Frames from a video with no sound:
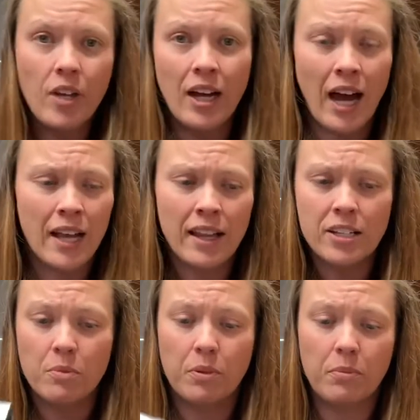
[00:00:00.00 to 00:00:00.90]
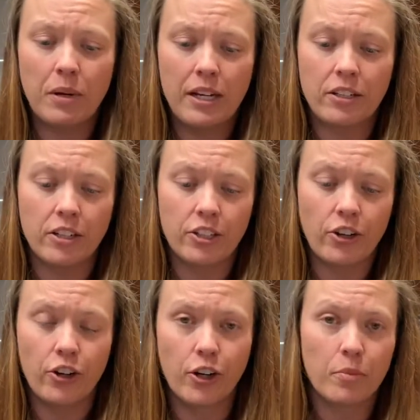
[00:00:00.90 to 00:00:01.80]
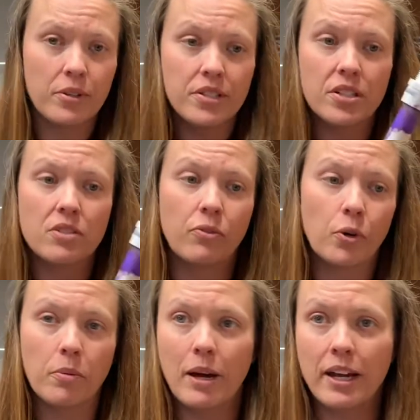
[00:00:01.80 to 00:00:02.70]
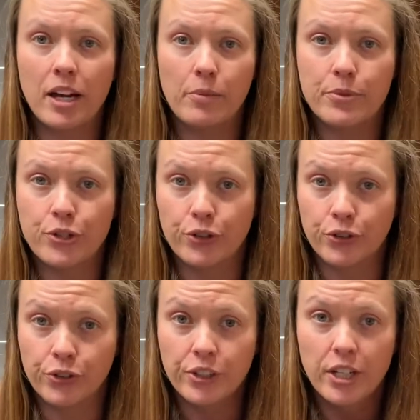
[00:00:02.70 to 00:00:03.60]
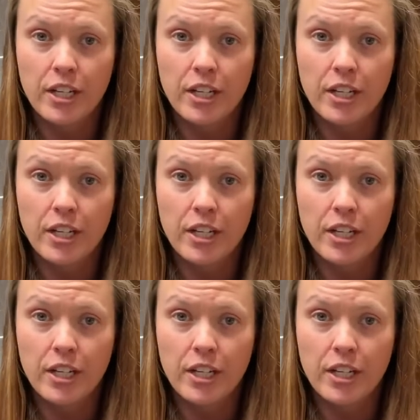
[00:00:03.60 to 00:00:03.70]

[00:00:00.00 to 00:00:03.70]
I like to put mine on an arm. This is for my cup turner.